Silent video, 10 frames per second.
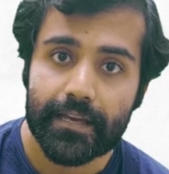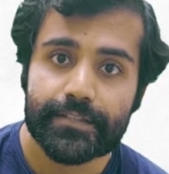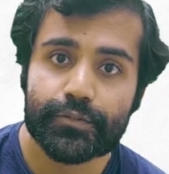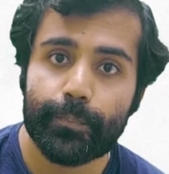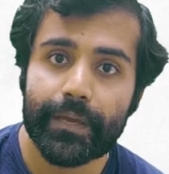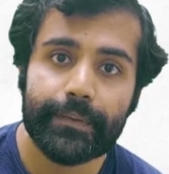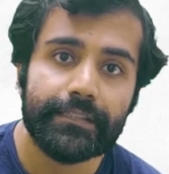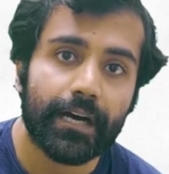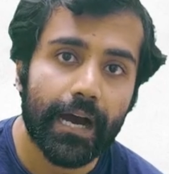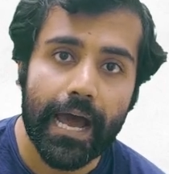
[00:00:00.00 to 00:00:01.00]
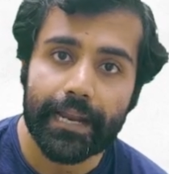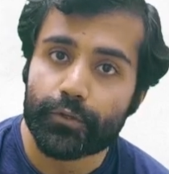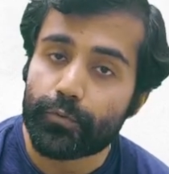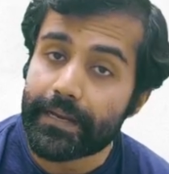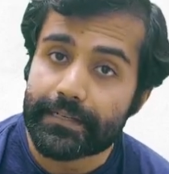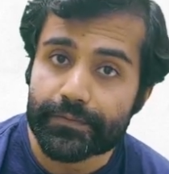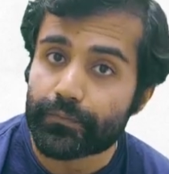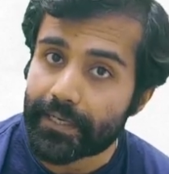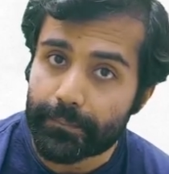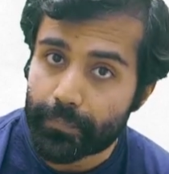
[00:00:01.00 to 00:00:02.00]
so maybe the arguments
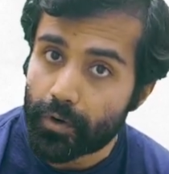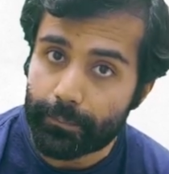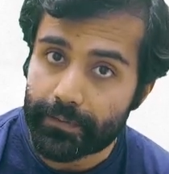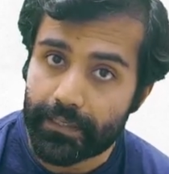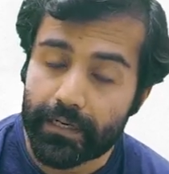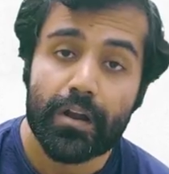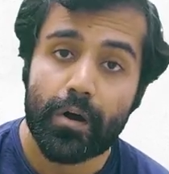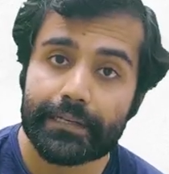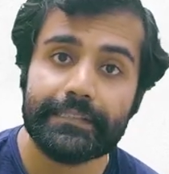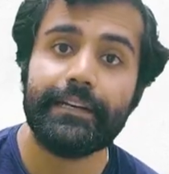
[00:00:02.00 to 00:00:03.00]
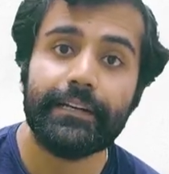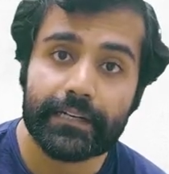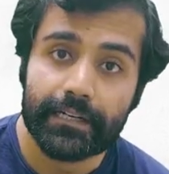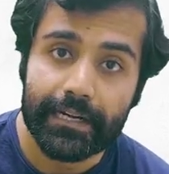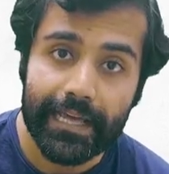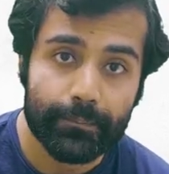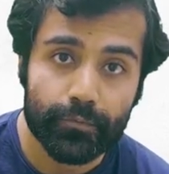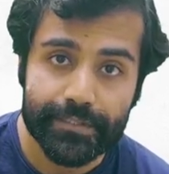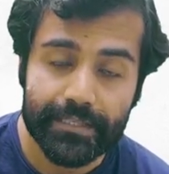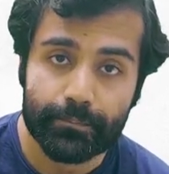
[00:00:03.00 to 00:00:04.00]
were improper or the return type
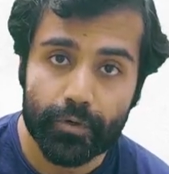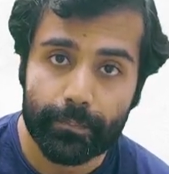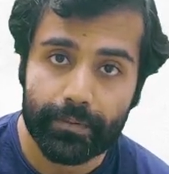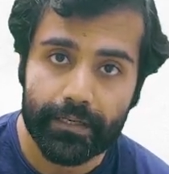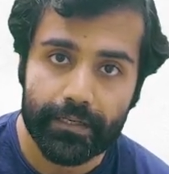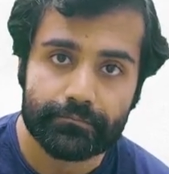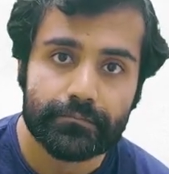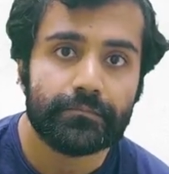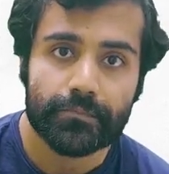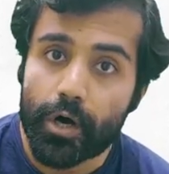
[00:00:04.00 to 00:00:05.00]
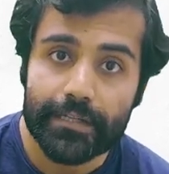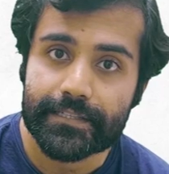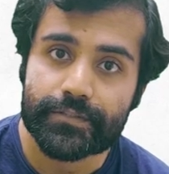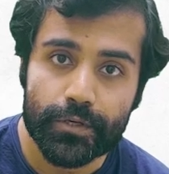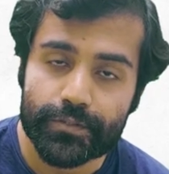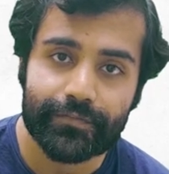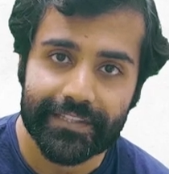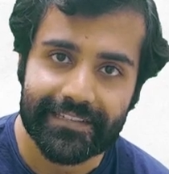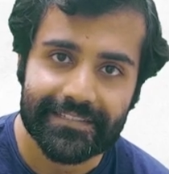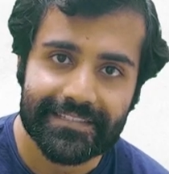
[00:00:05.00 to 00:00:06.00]
was improper, all such sorts of
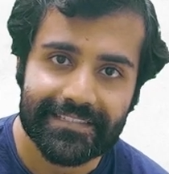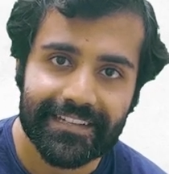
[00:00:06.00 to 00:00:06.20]
things.